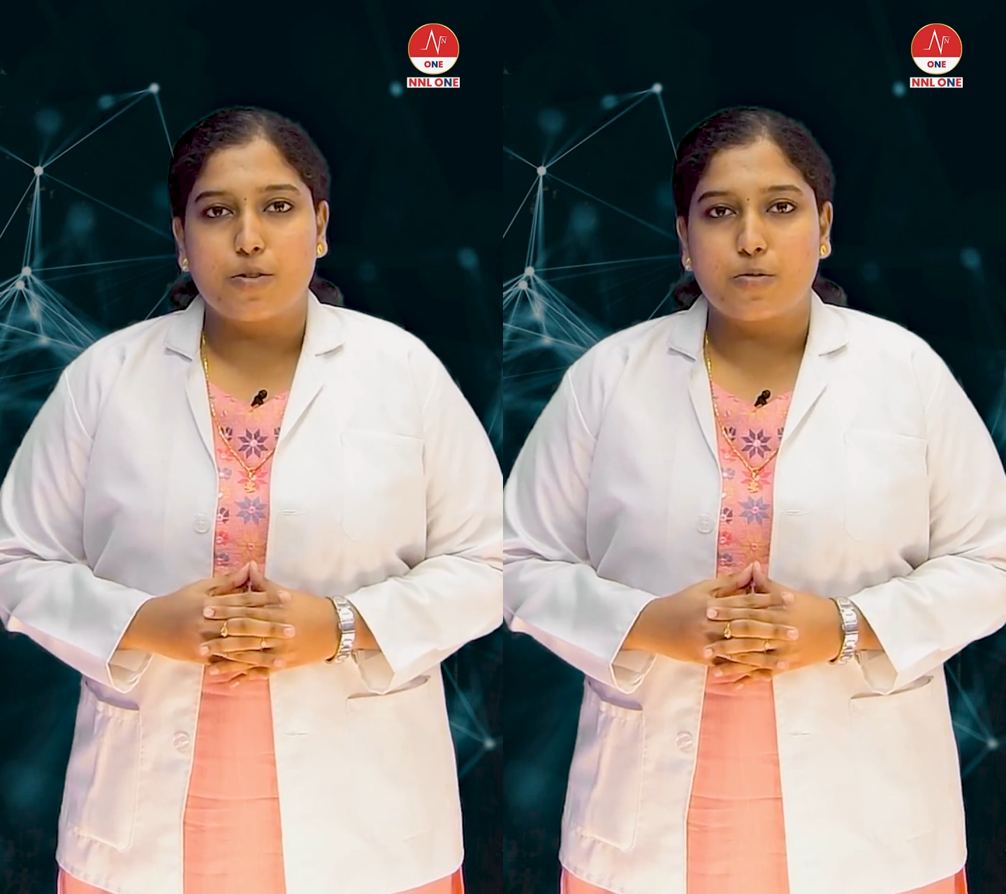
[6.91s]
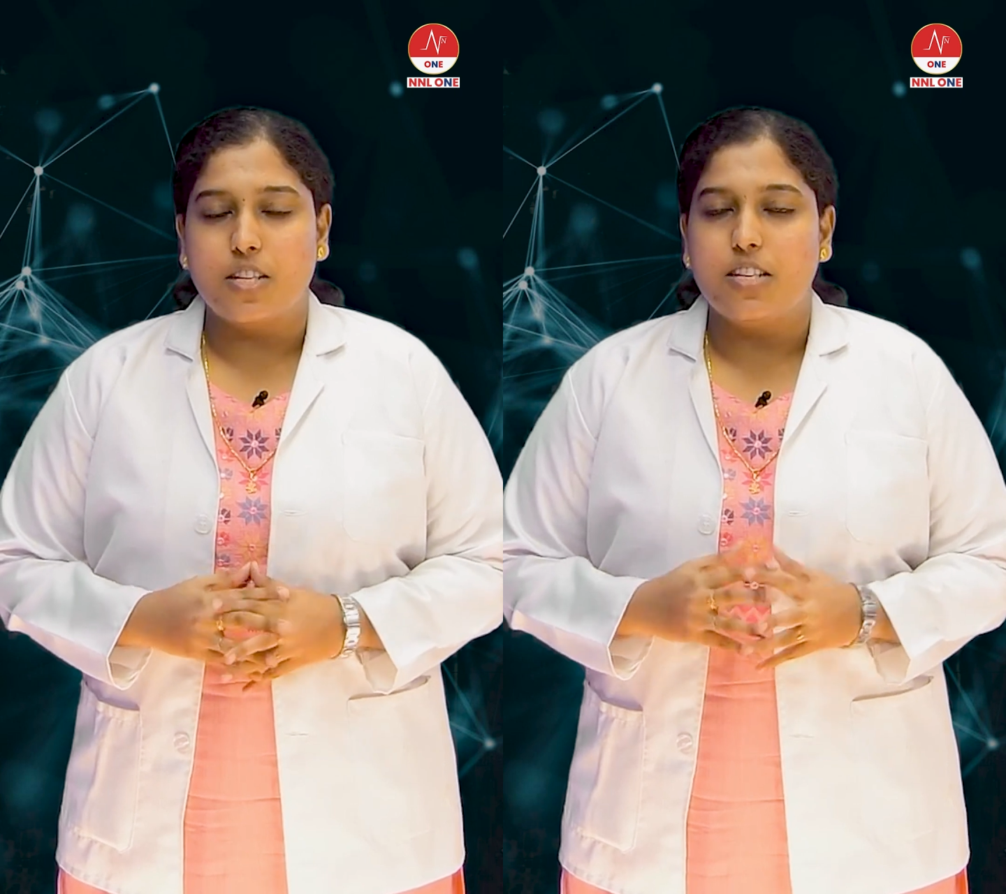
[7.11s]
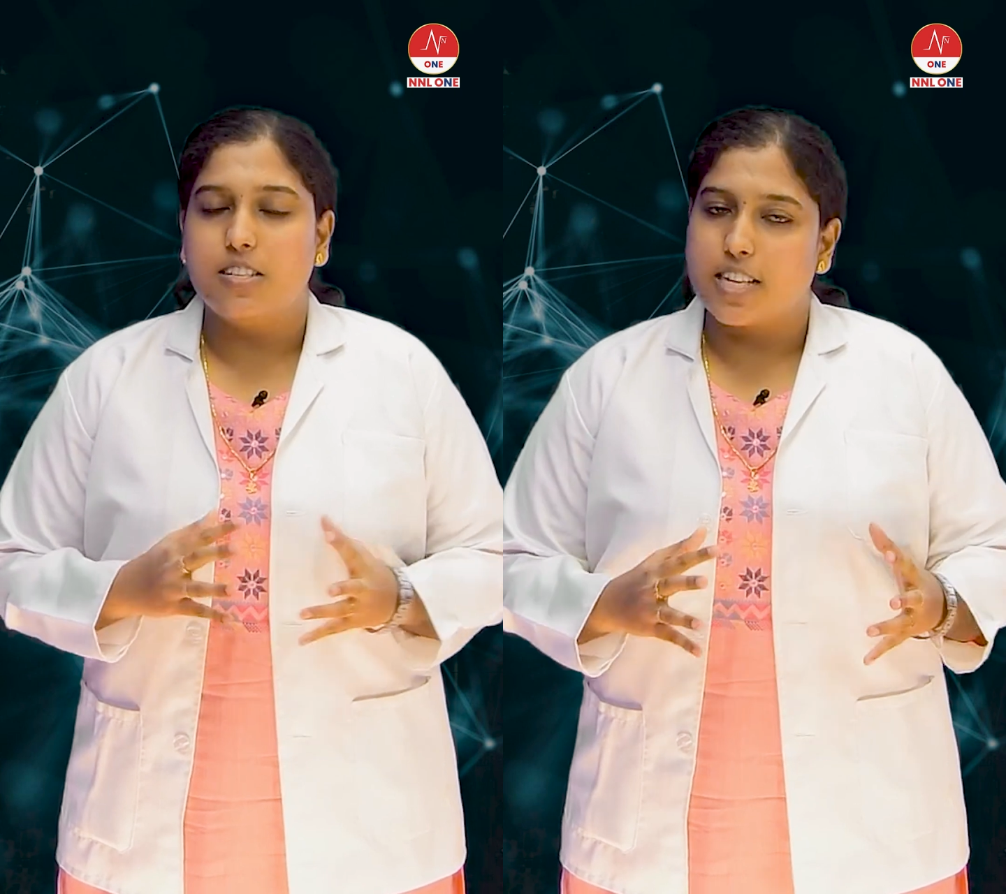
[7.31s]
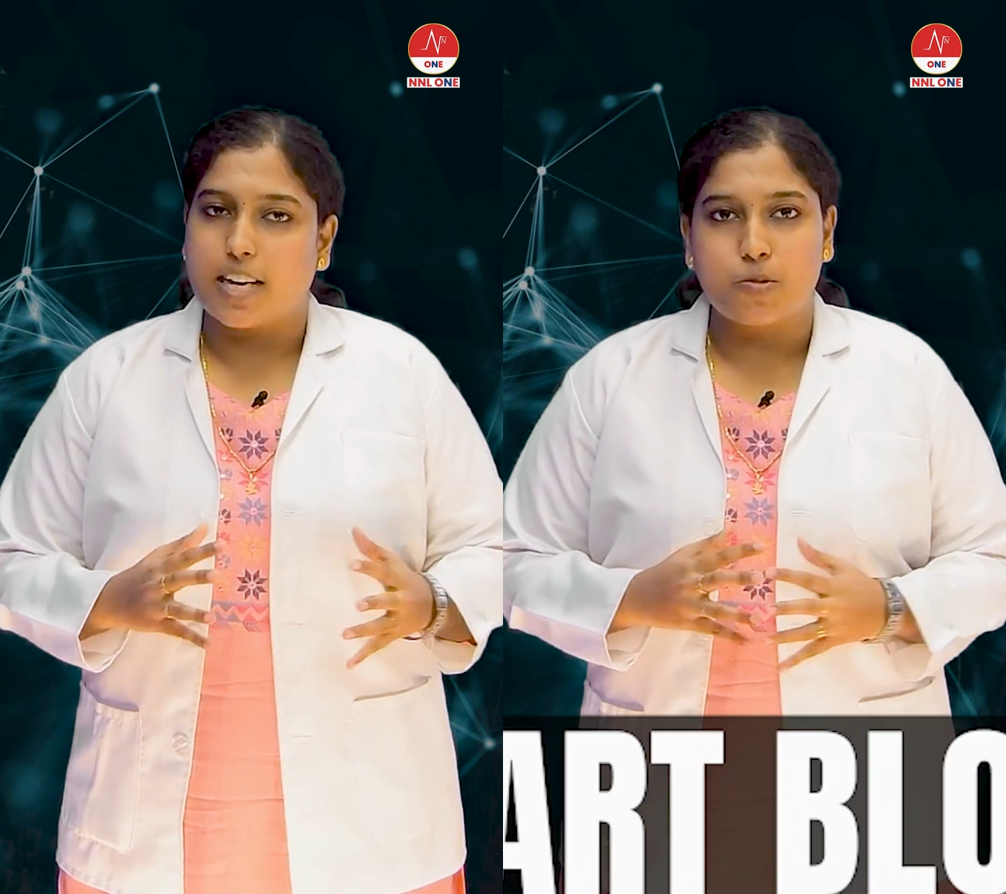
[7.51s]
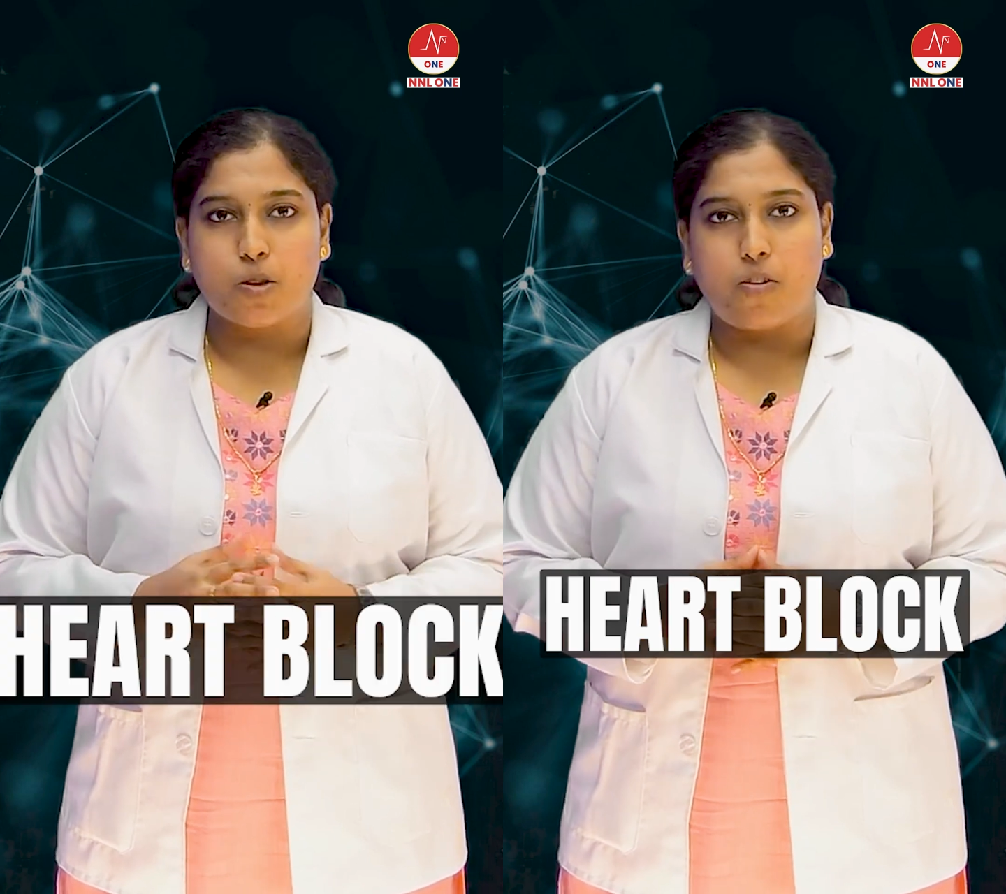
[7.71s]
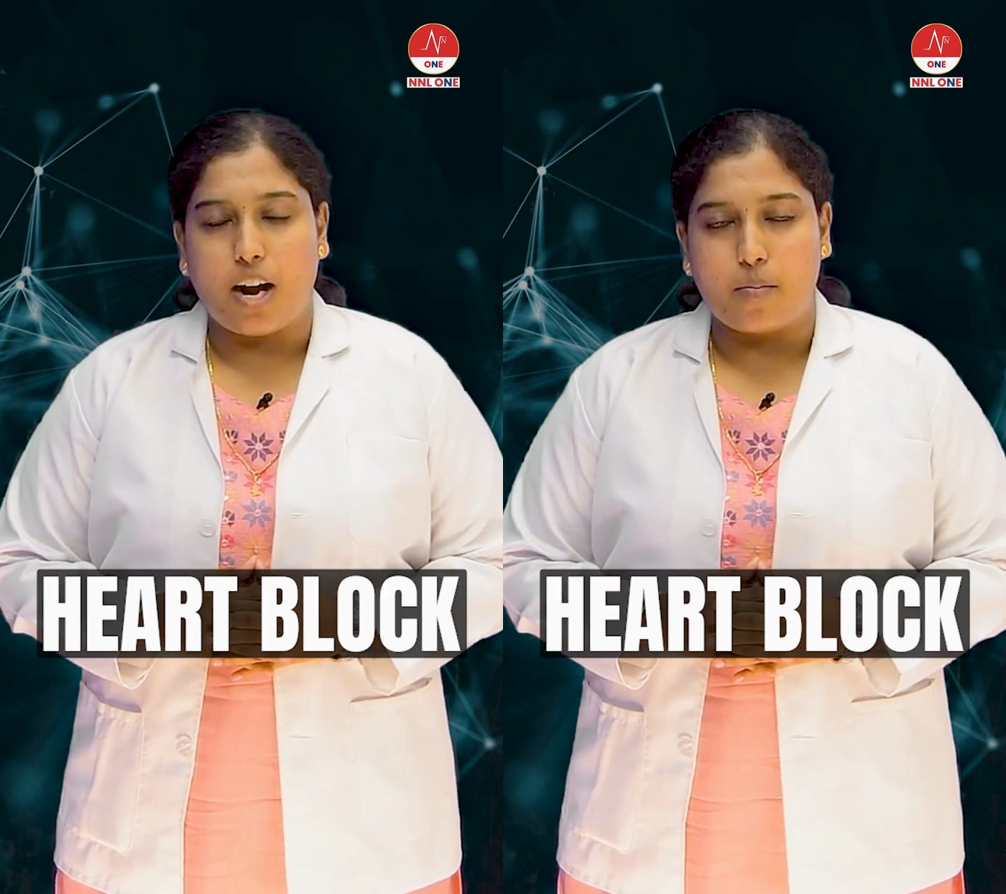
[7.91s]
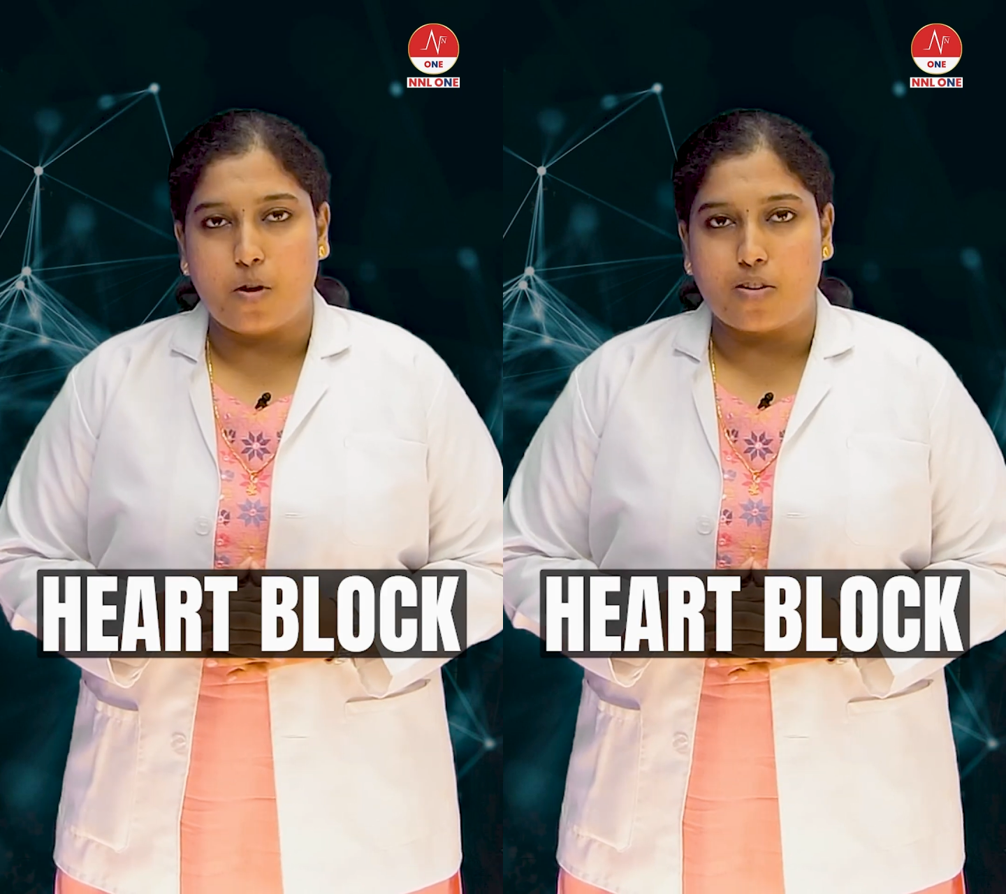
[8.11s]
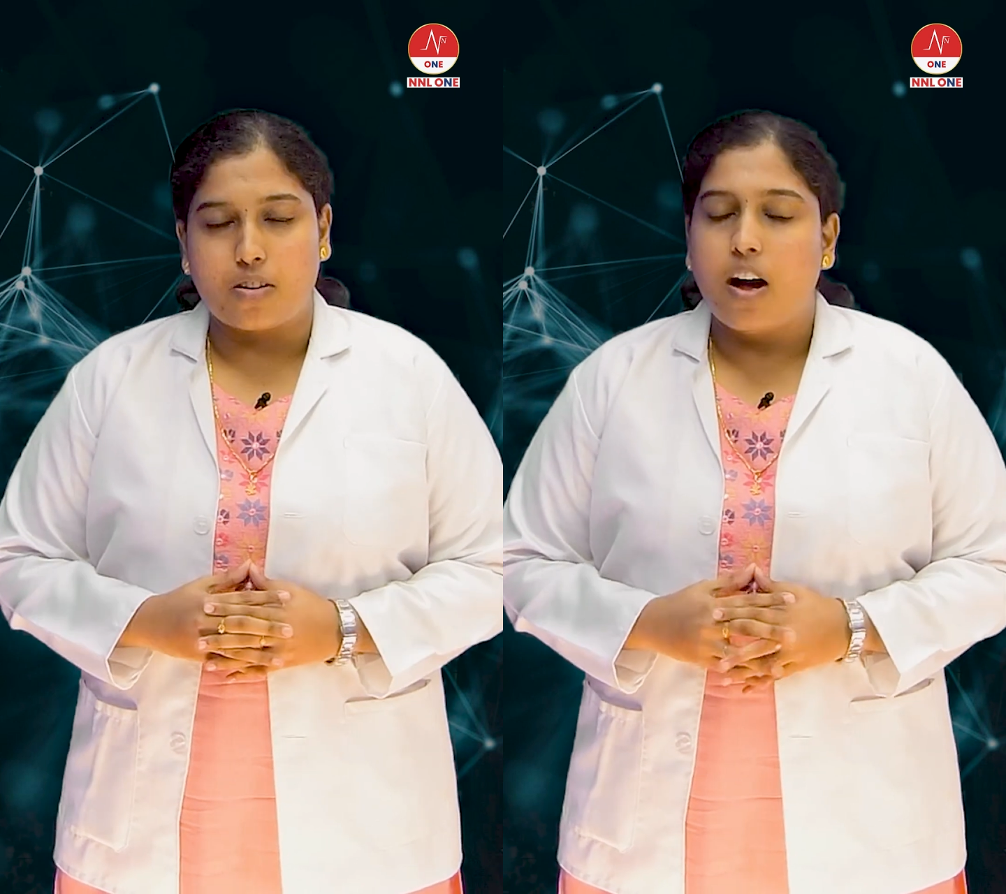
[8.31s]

the types of heart block.